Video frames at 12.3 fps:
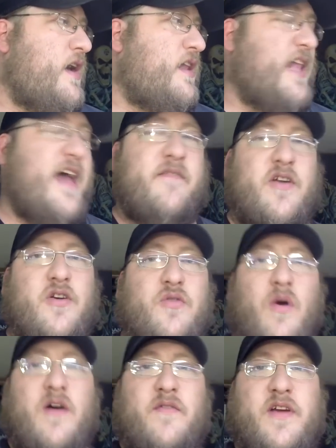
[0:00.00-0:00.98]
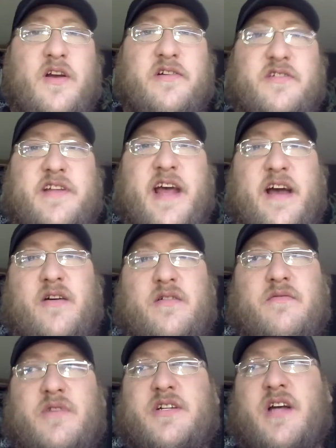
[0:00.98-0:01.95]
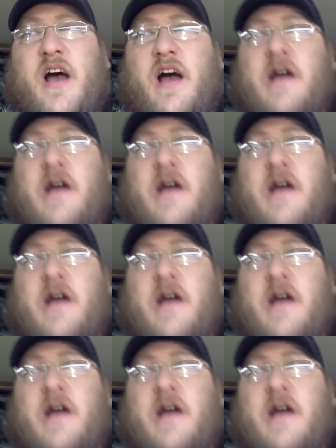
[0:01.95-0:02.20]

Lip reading: 11 or 12 years now, which